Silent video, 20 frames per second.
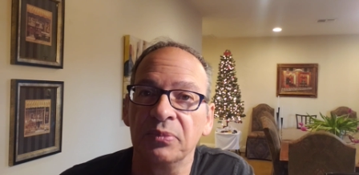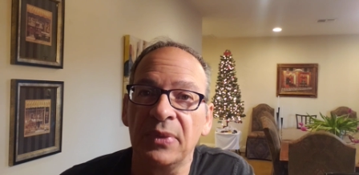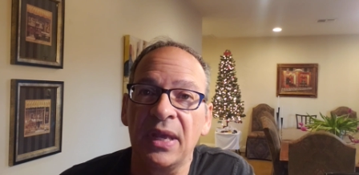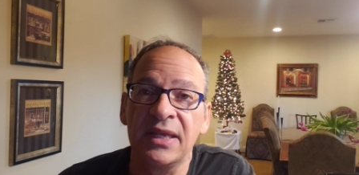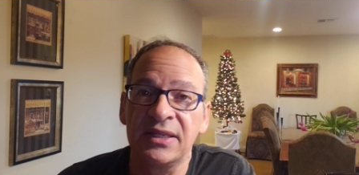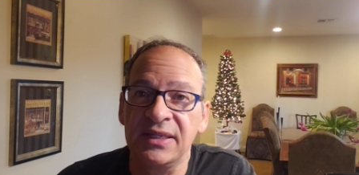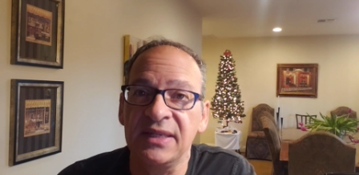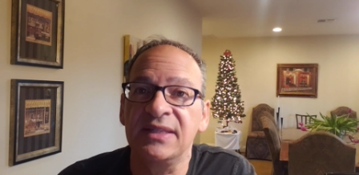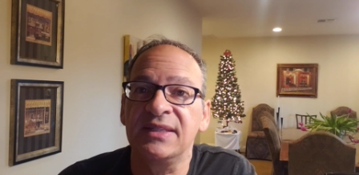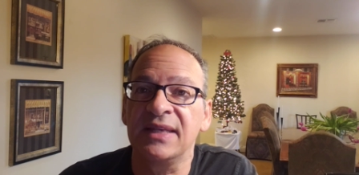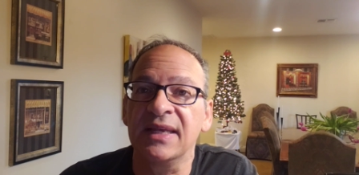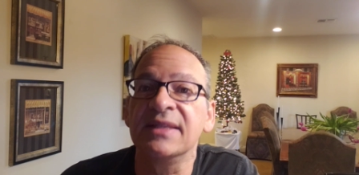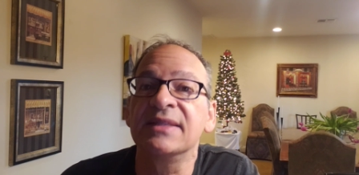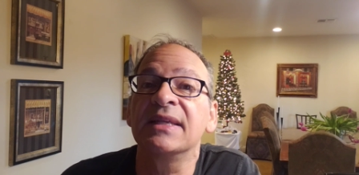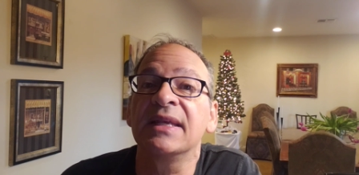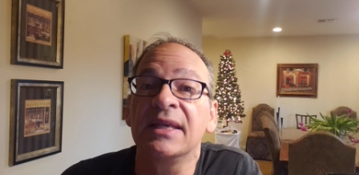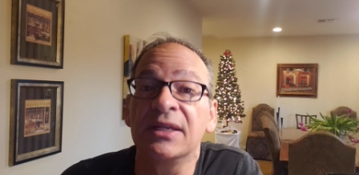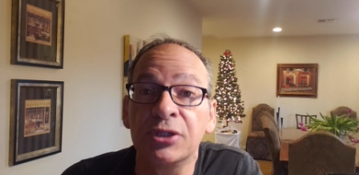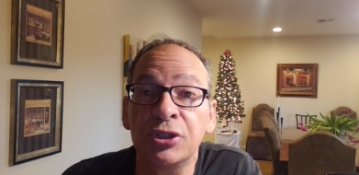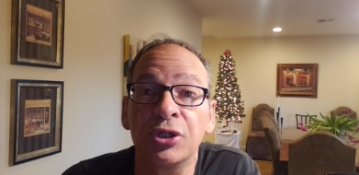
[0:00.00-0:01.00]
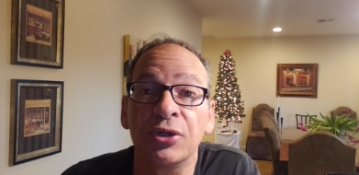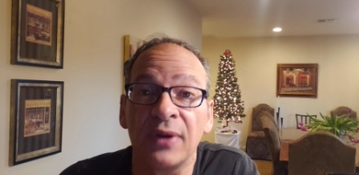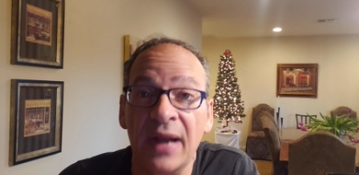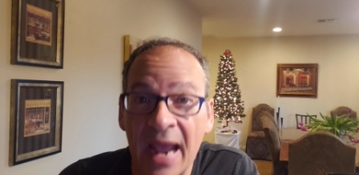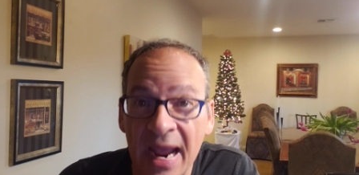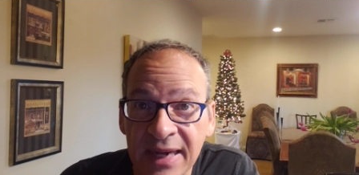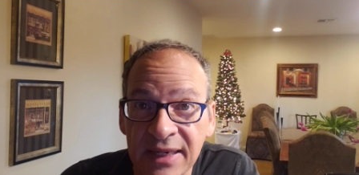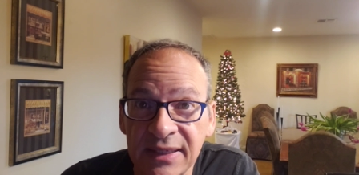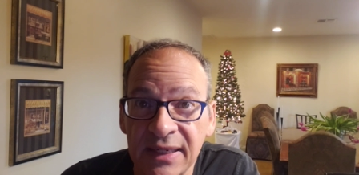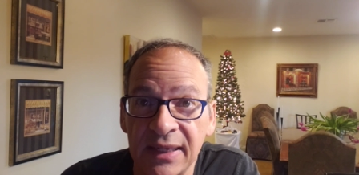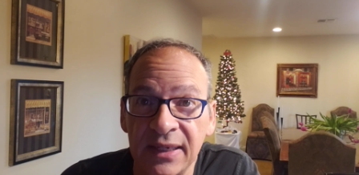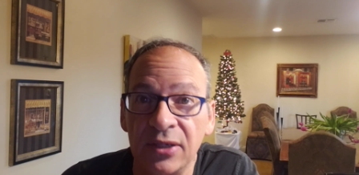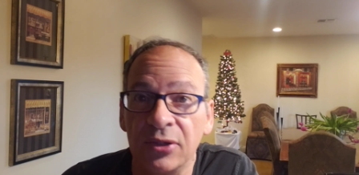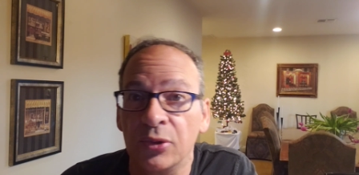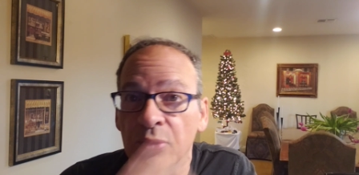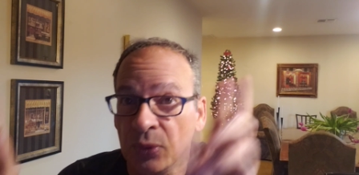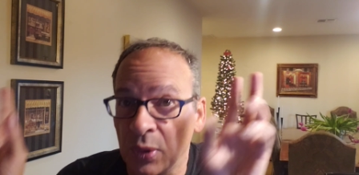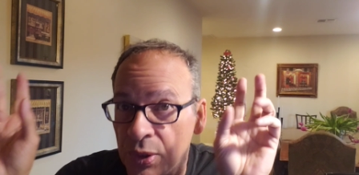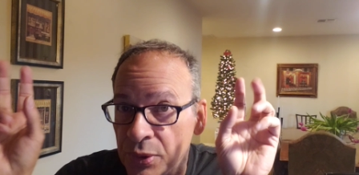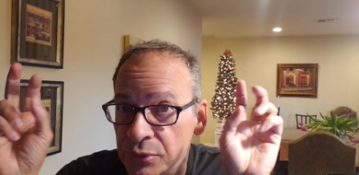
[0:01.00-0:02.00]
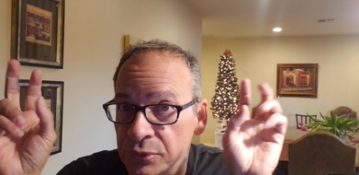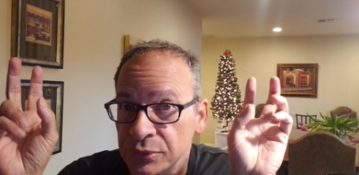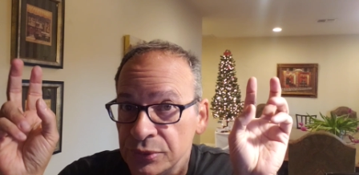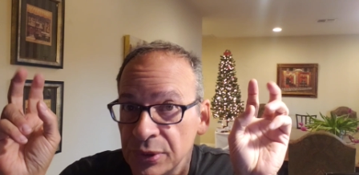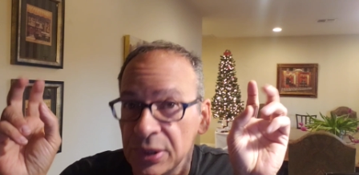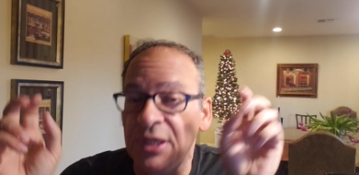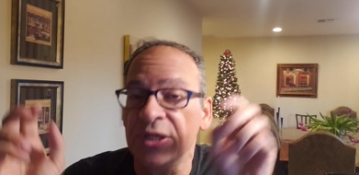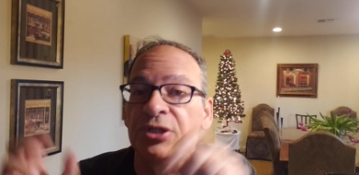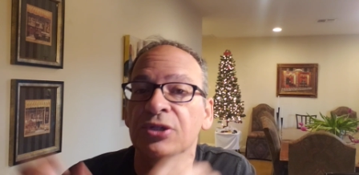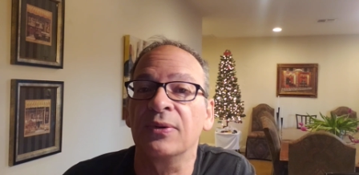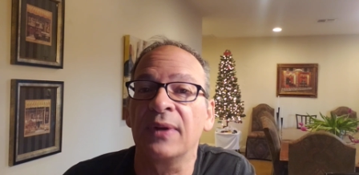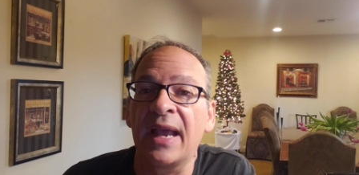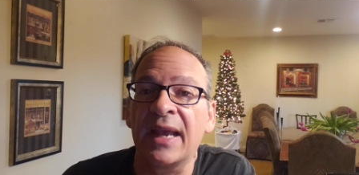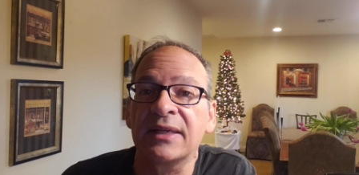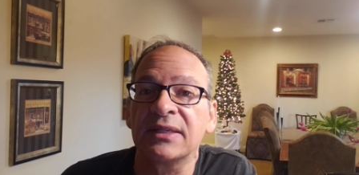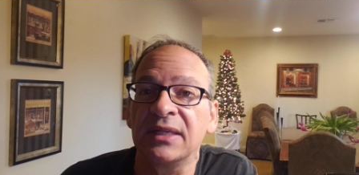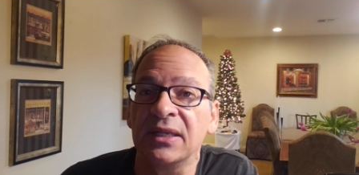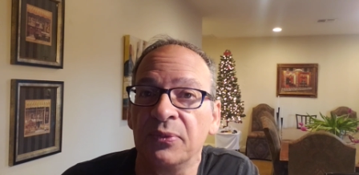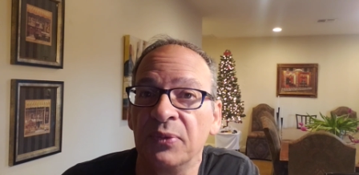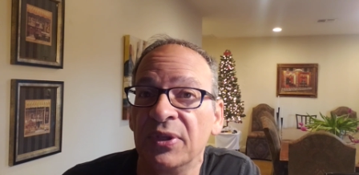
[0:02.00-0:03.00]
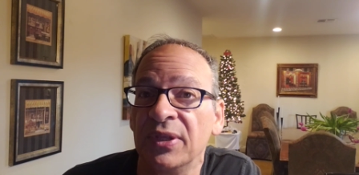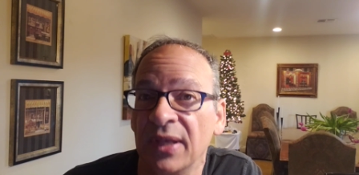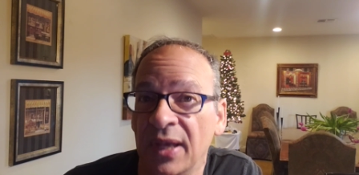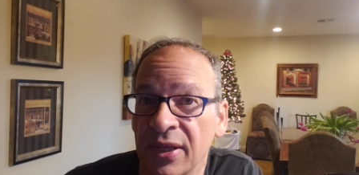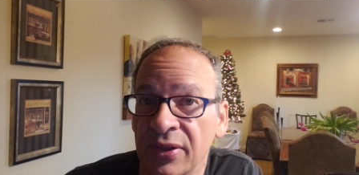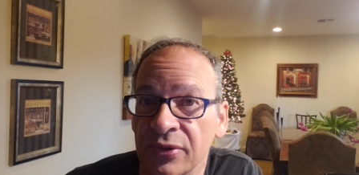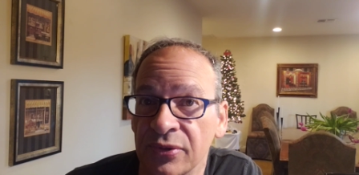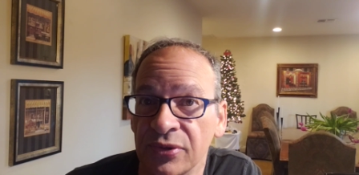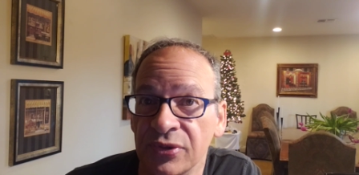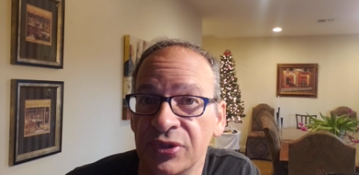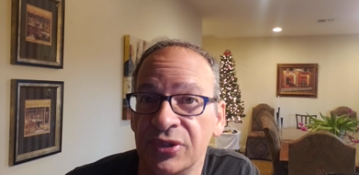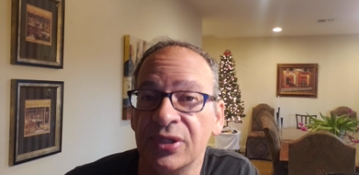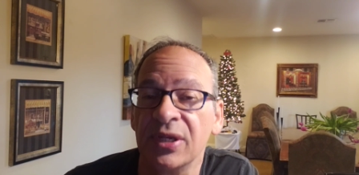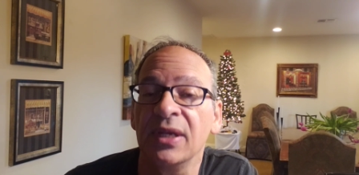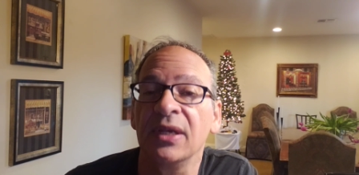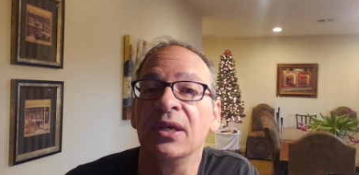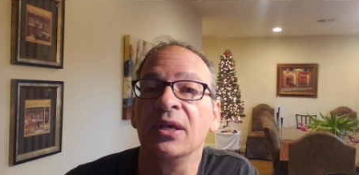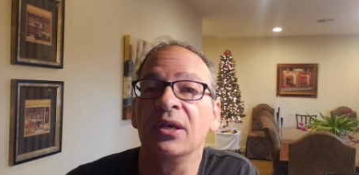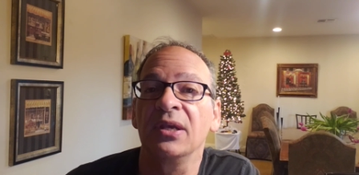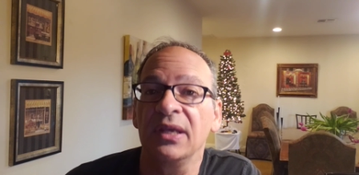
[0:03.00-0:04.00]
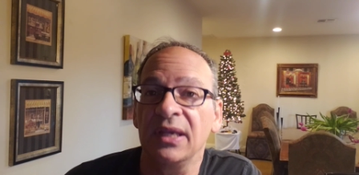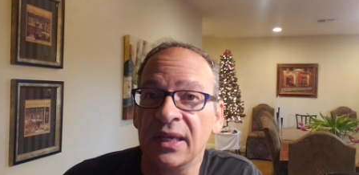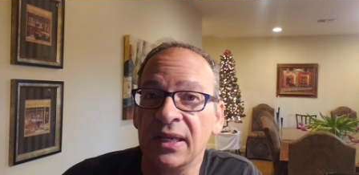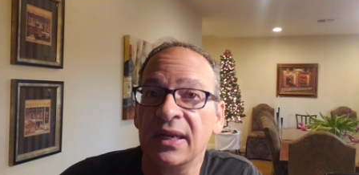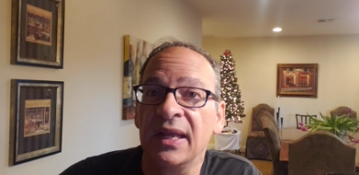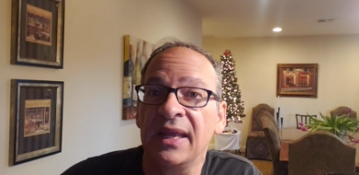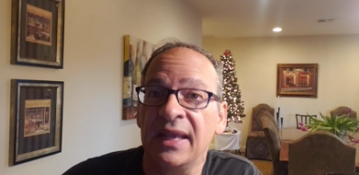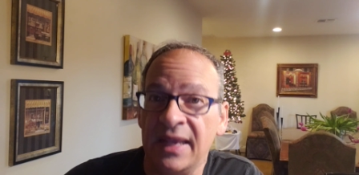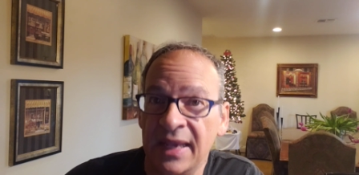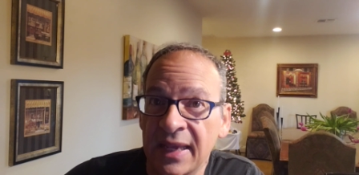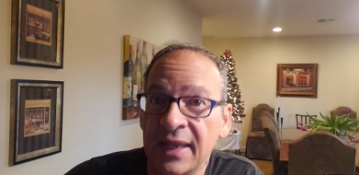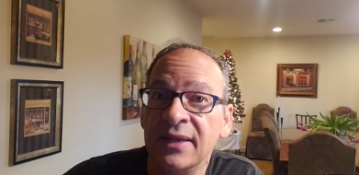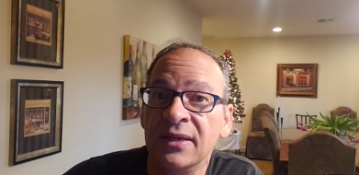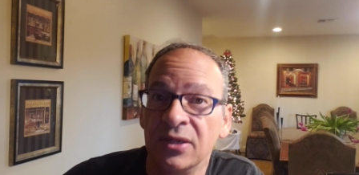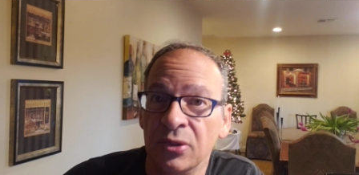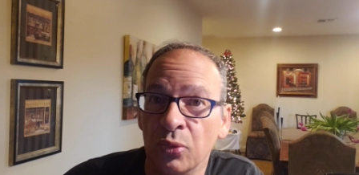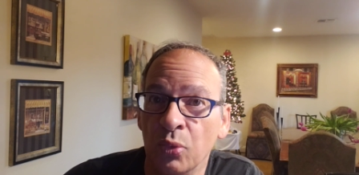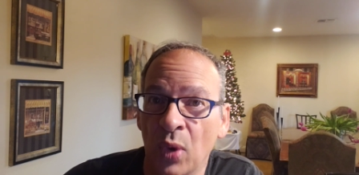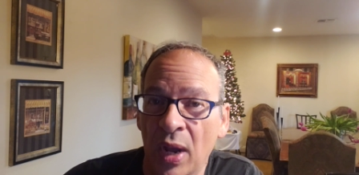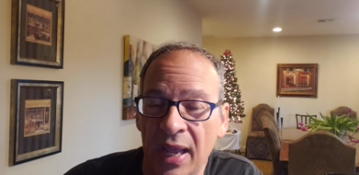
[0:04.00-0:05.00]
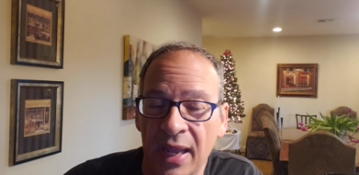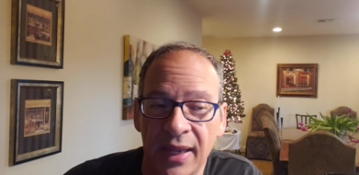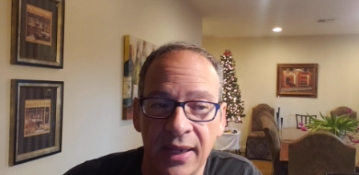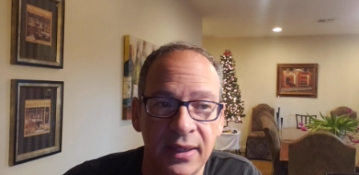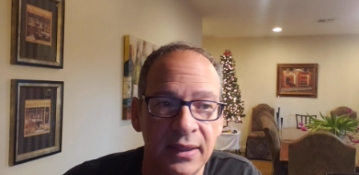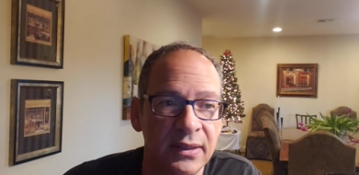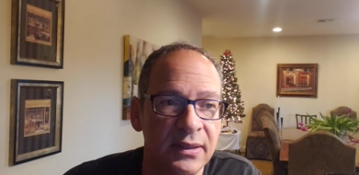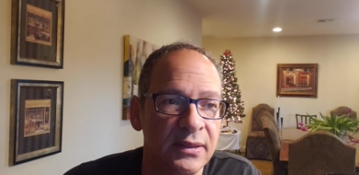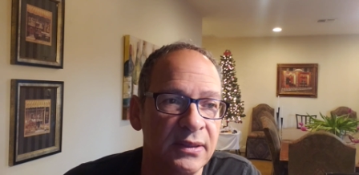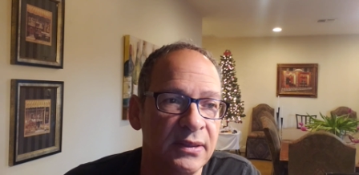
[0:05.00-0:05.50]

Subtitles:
as he says, interacting, quote, interacting with others in a hidden way.